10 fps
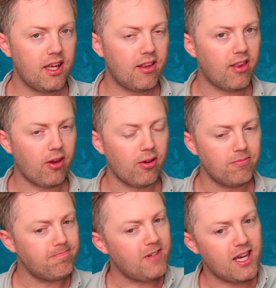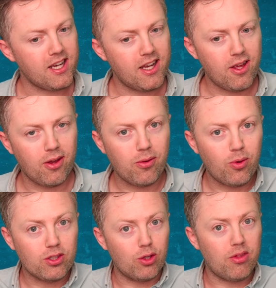So I don't know.
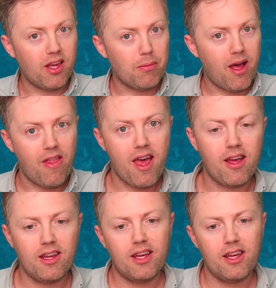What do you think about that?